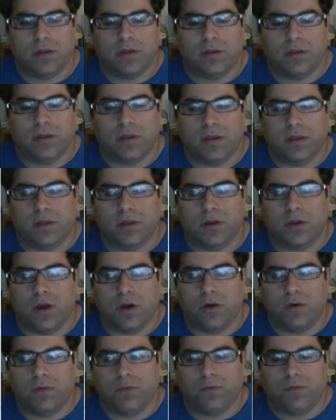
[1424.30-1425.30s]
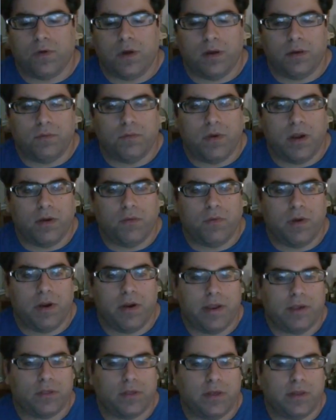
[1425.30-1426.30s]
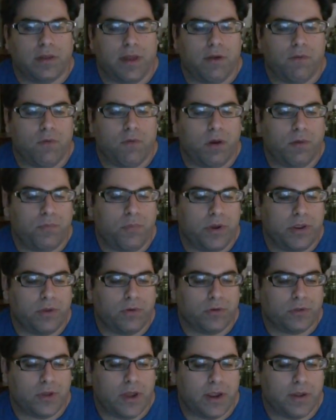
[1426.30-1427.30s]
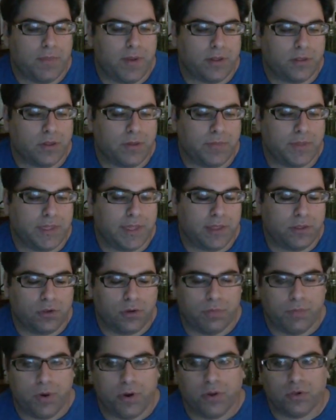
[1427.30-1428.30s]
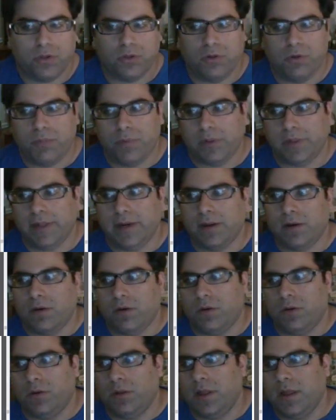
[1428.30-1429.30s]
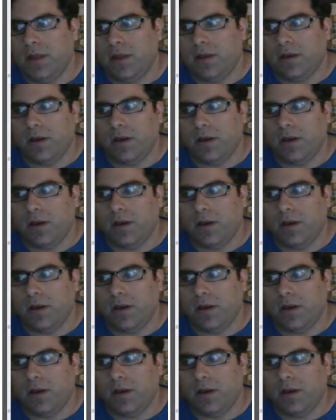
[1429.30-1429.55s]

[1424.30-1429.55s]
whereas at one point you were talking about something that's your personal political